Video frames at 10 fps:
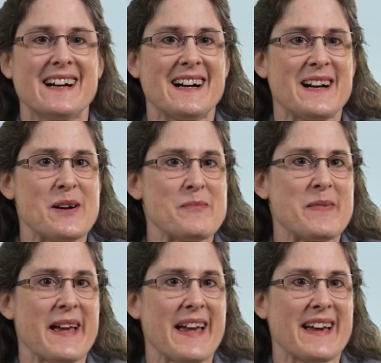
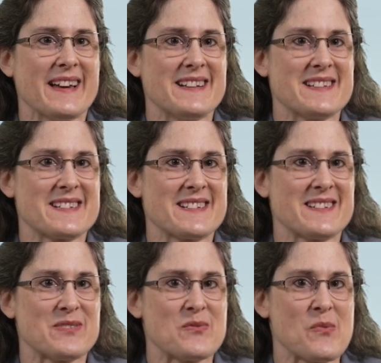Um, and
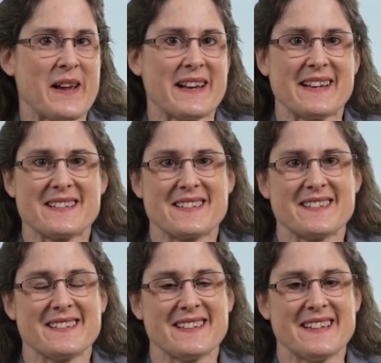when it,